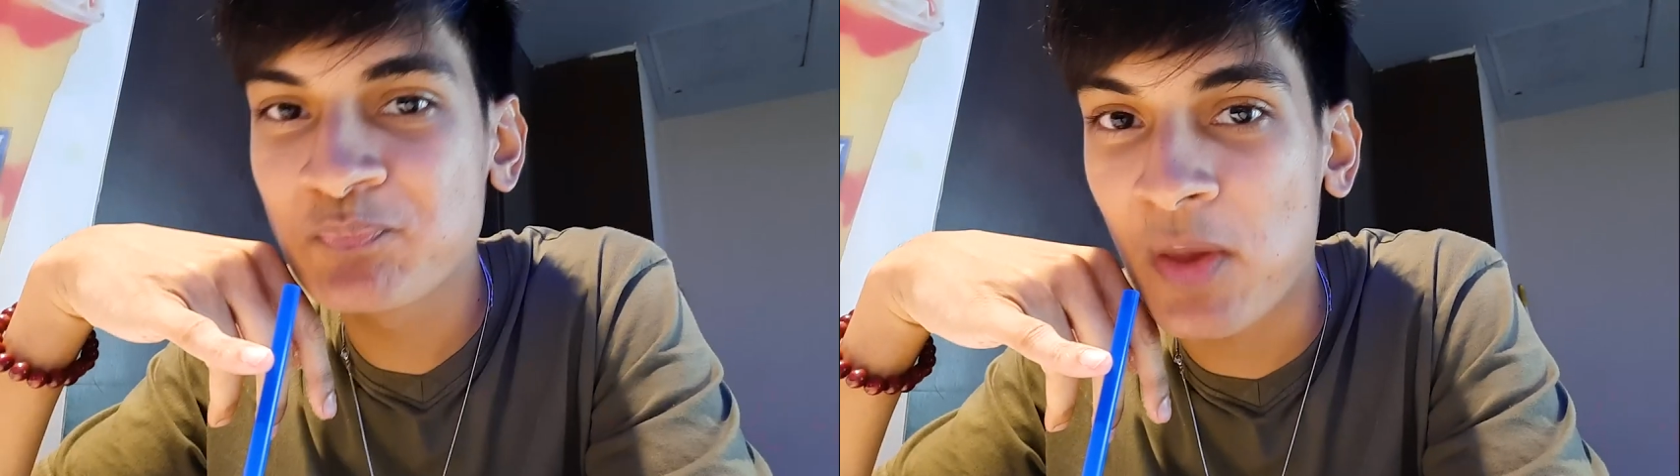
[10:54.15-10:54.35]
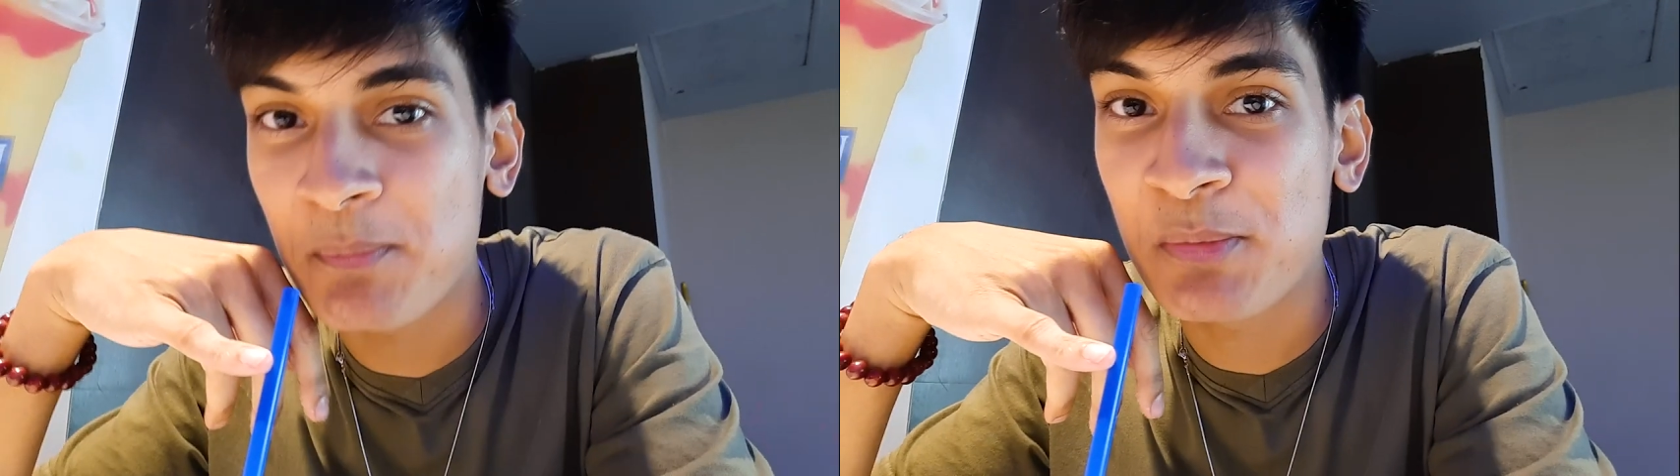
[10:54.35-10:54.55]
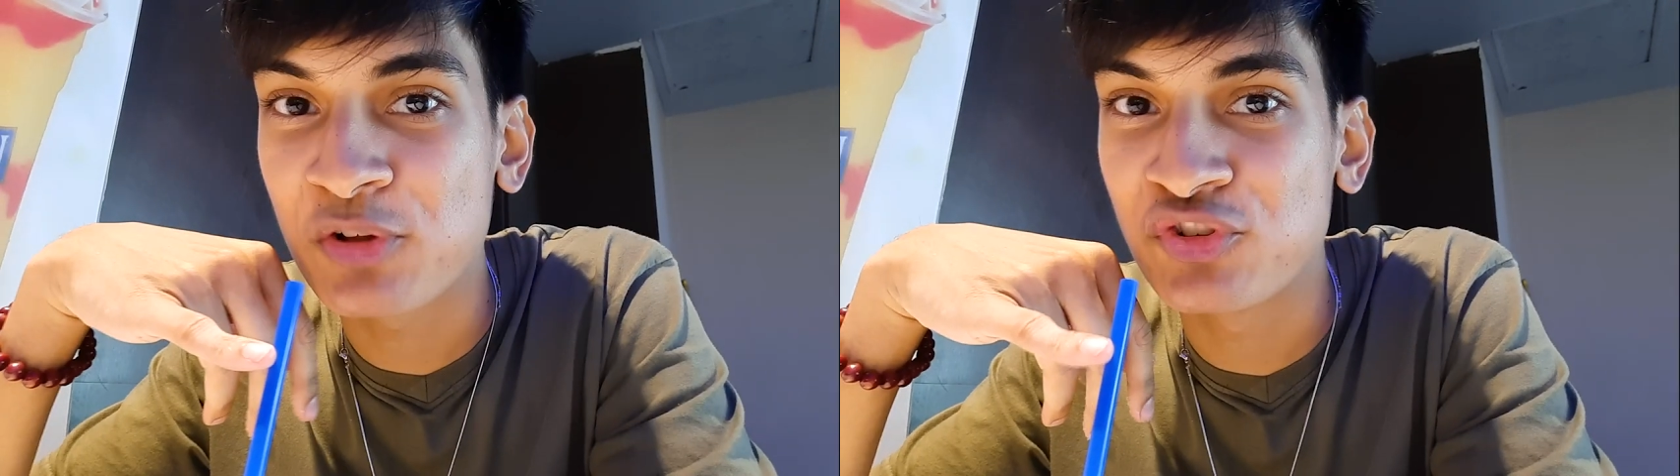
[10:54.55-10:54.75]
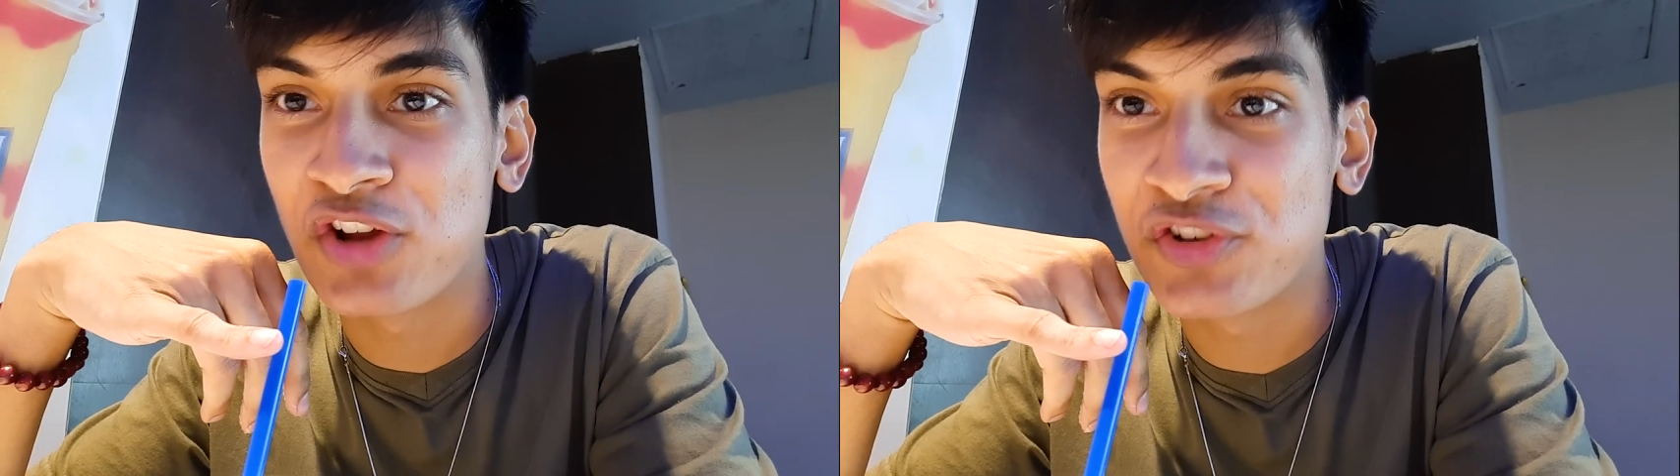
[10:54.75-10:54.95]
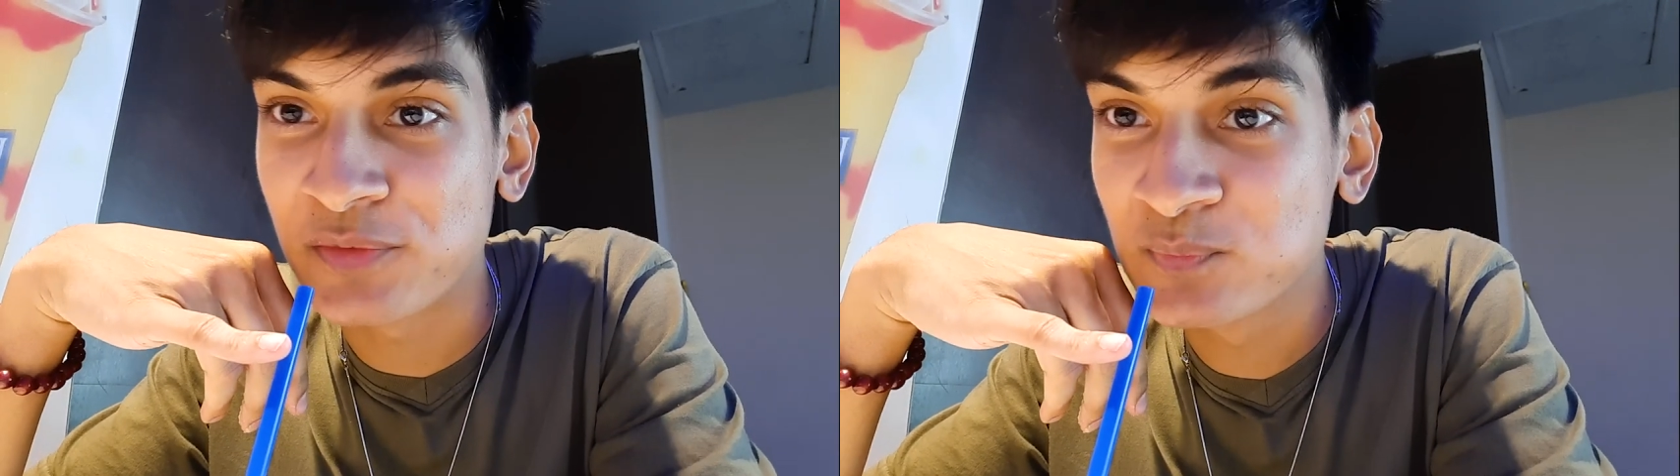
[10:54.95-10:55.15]
And people are
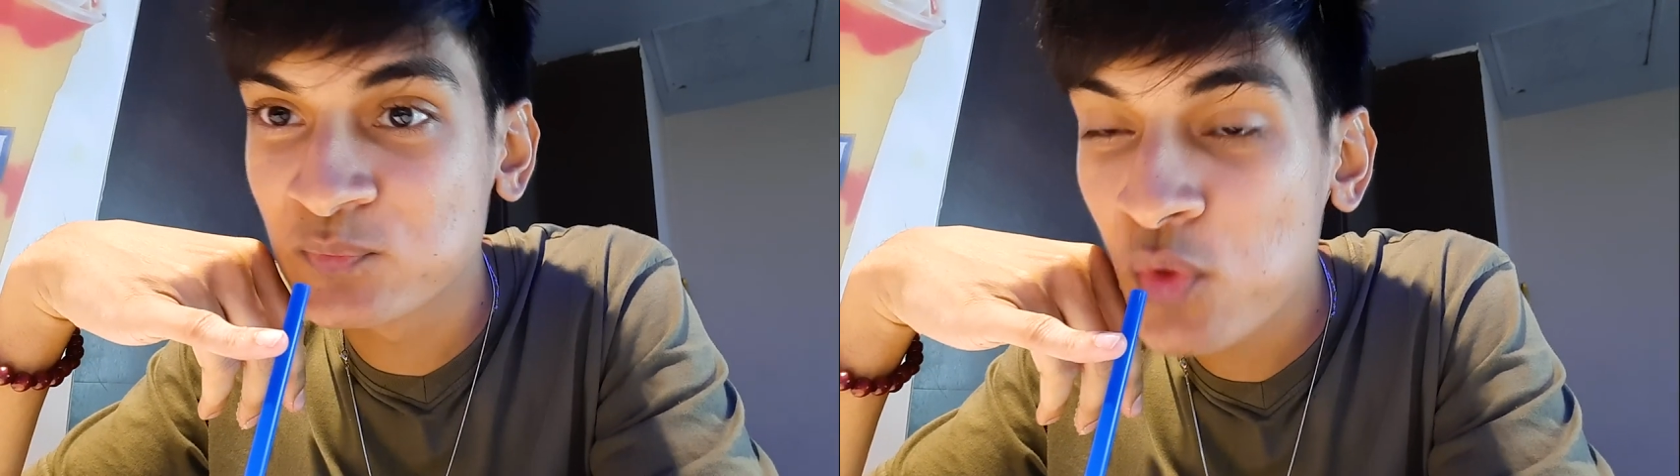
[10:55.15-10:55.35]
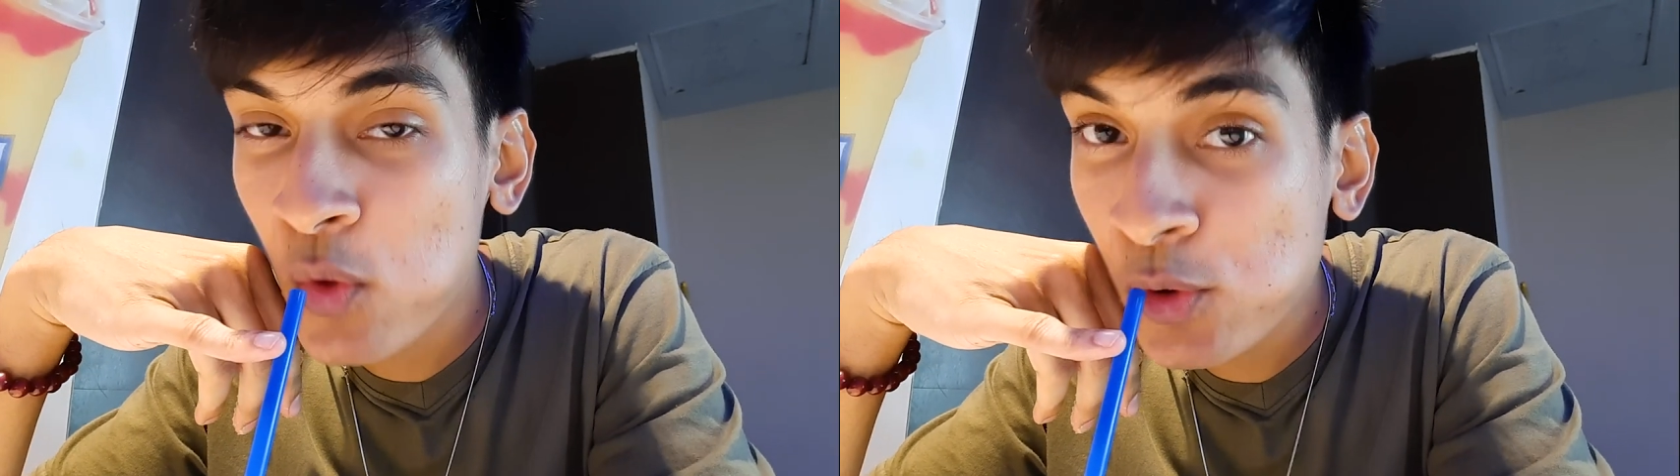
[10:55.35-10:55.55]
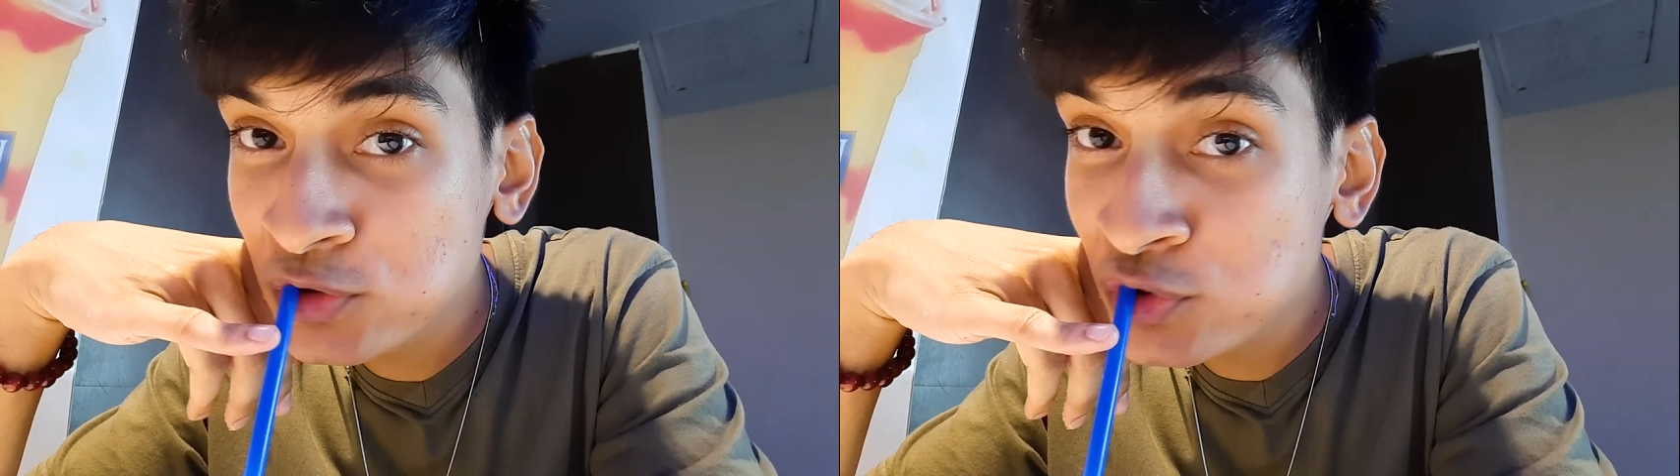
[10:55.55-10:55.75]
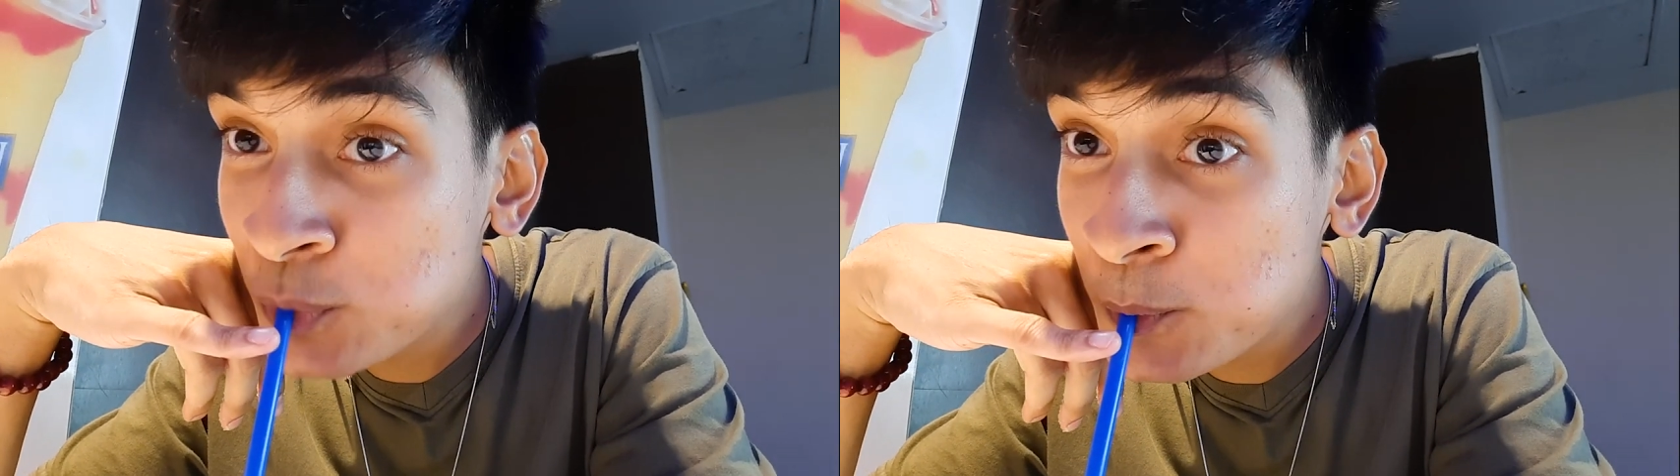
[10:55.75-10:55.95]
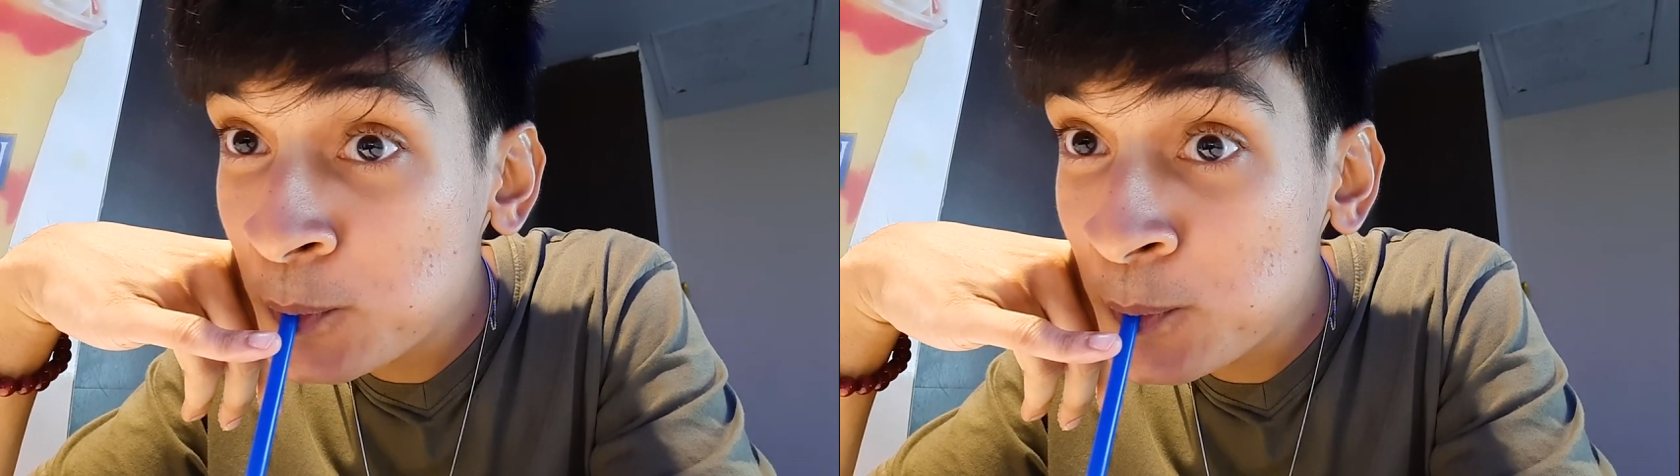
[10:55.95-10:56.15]
judging.
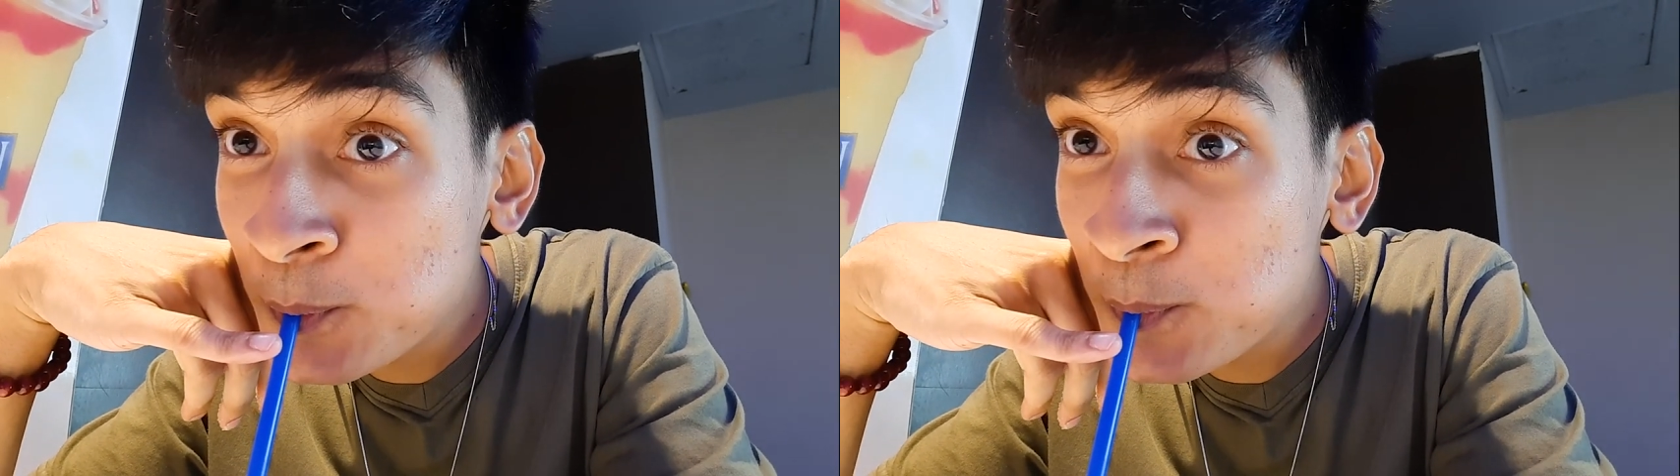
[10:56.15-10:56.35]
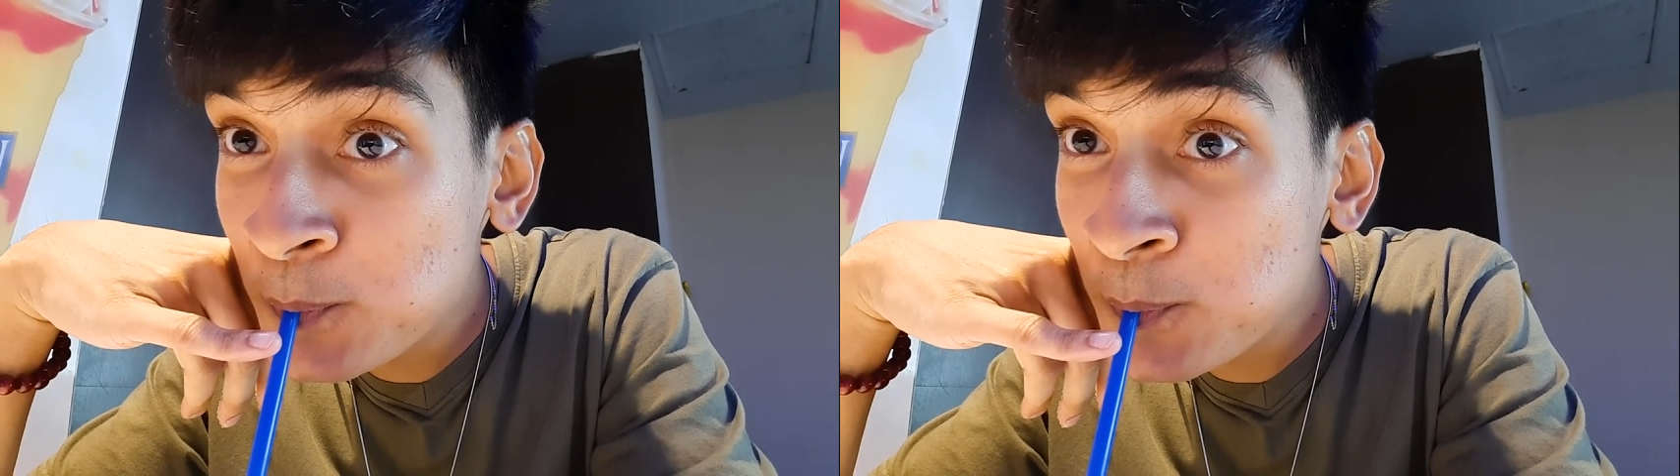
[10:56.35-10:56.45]
What they don't